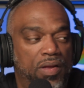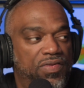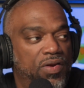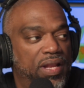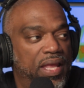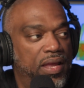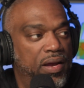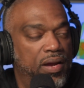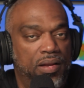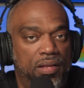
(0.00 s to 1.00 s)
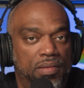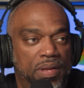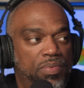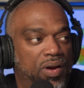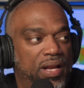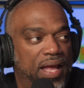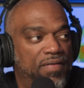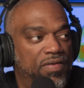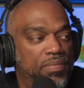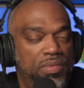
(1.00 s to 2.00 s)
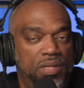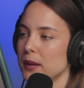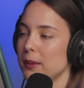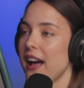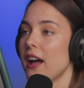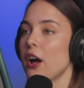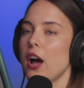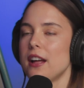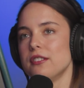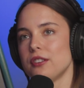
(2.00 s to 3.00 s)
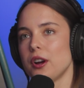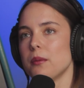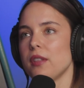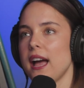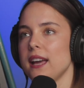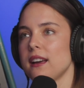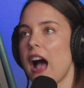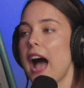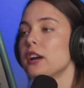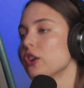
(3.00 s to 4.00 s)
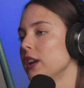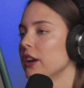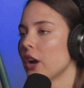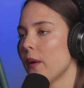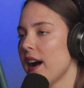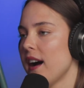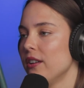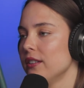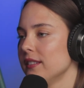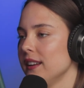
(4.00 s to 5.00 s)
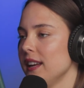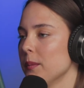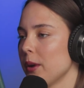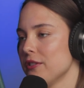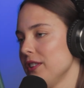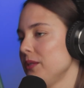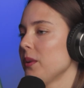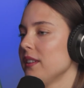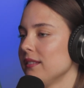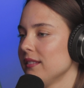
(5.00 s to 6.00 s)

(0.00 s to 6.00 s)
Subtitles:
Oh, it's already here. People already have them. But in turn, like, I couldn't go out and purchase one.